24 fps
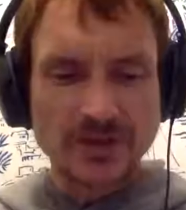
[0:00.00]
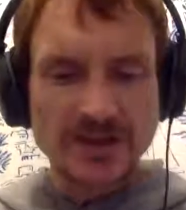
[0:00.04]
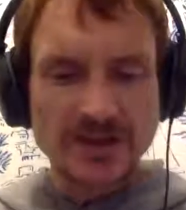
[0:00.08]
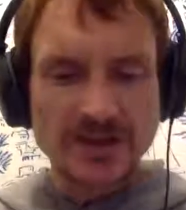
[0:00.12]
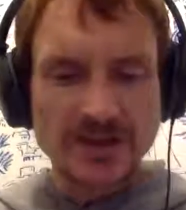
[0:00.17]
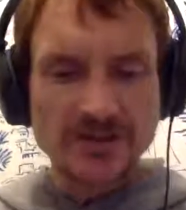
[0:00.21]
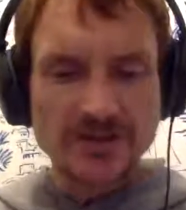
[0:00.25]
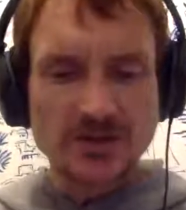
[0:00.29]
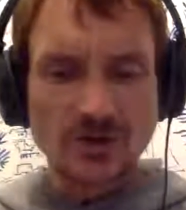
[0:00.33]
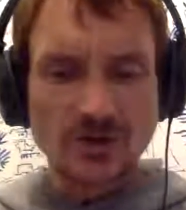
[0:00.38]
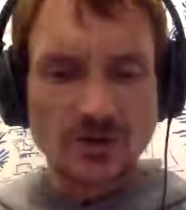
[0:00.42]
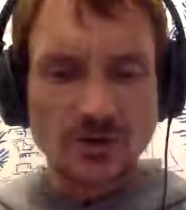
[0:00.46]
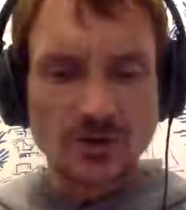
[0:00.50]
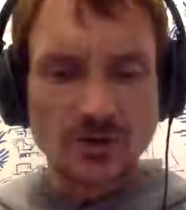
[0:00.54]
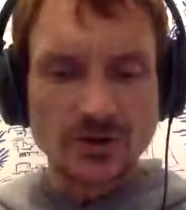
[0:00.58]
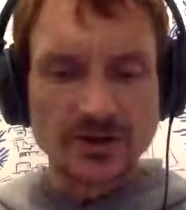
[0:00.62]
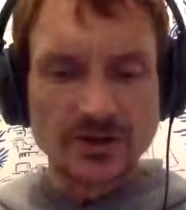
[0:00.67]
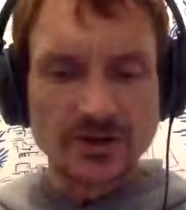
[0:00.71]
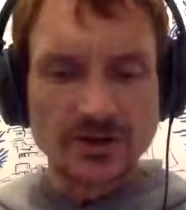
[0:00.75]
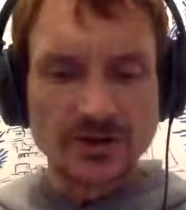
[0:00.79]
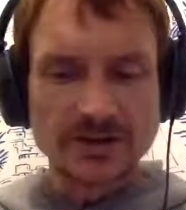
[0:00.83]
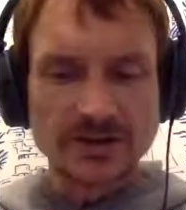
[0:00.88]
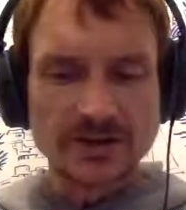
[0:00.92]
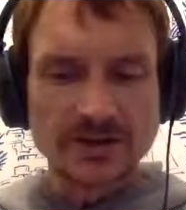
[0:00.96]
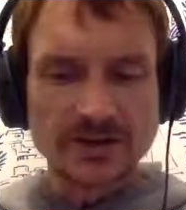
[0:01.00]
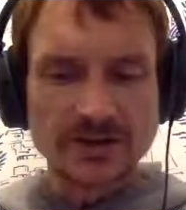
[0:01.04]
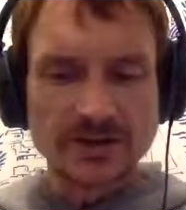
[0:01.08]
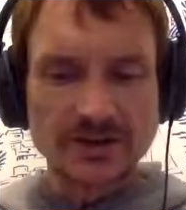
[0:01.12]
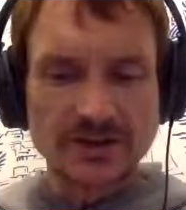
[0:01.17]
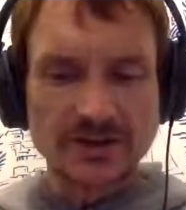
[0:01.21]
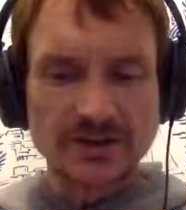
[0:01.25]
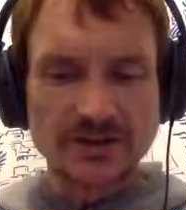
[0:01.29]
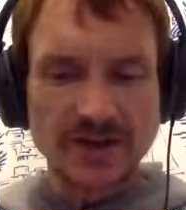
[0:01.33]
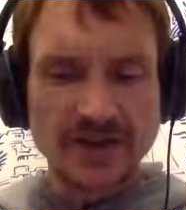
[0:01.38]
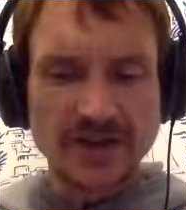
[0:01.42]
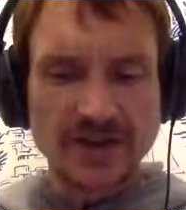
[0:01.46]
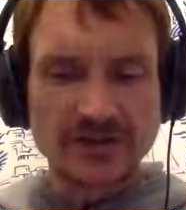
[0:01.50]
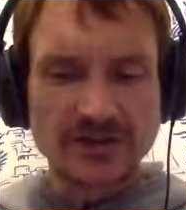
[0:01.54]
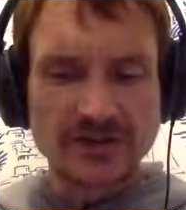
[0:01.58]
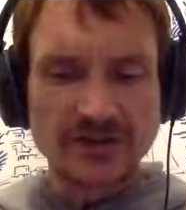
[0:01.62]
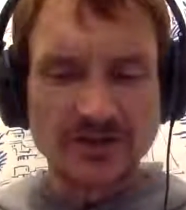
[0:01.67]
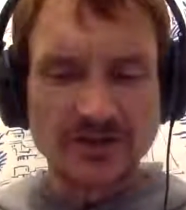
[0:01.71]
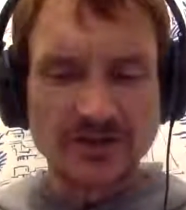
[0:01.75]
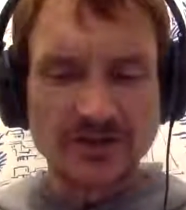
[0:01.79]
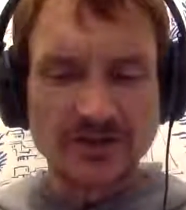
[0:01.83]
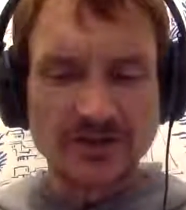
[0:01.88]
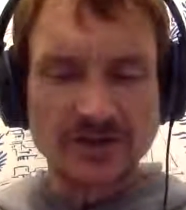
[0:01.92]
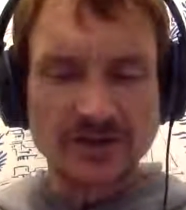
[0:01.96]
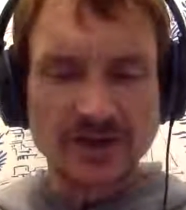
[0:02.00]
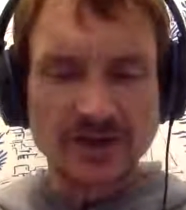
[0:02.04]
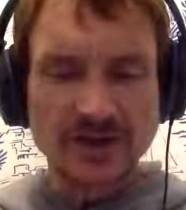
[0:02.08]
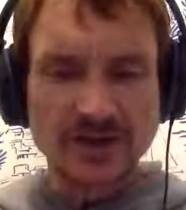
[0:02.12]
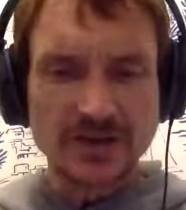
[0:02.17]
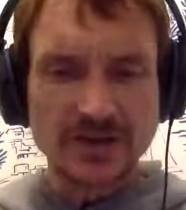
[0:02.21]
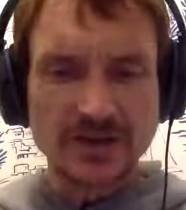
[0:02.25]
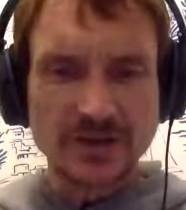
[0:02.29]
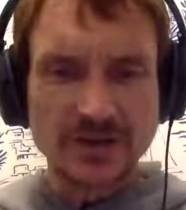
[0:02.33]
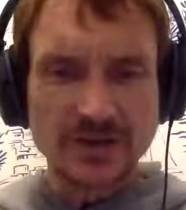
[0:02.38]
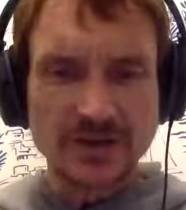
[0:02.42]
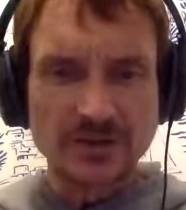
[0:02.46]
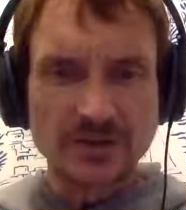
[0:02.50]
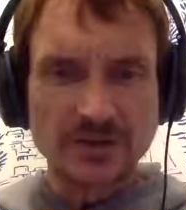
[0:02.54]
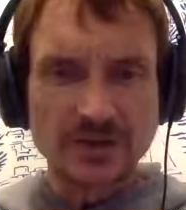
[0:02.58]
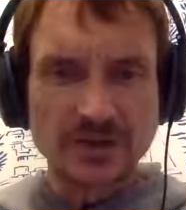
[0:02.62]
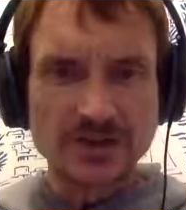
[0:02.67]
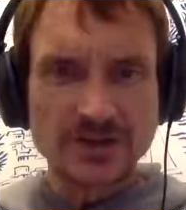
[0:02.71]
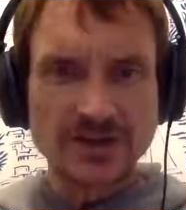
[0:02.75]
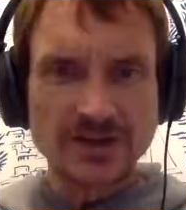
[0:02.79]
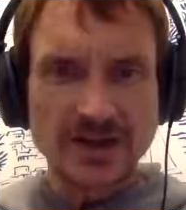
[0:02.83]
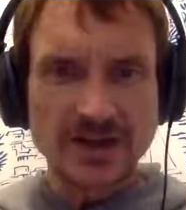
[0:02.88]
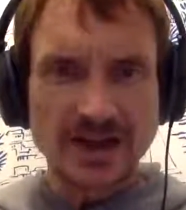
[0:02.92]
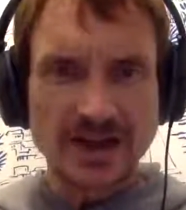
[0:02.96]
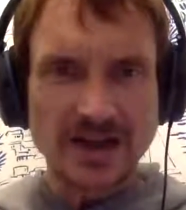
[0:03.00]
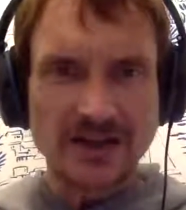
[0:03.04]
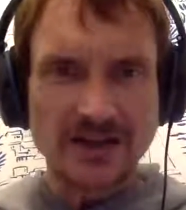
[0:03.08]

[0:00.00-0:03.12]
whole an advantage over the enemy who doesn't have,